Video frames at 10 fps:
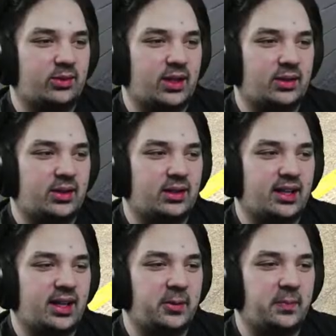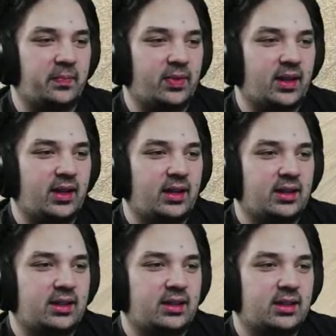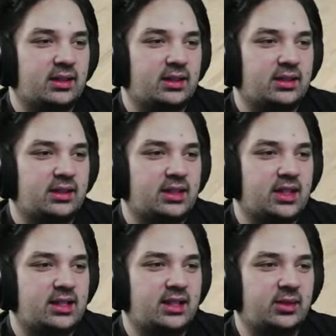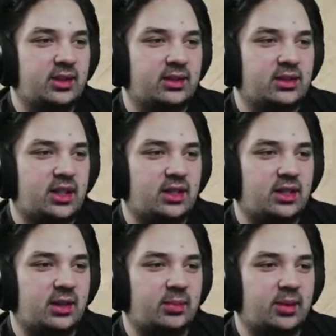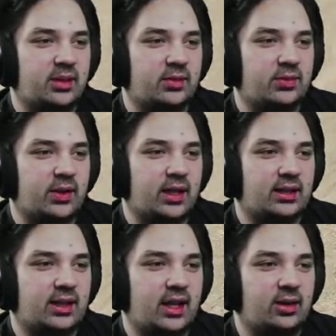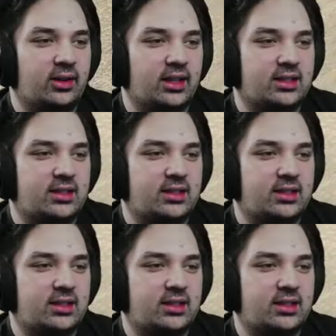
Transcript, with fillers: down here. Now, these guys down here check up, and they're fine. Like, Harry gets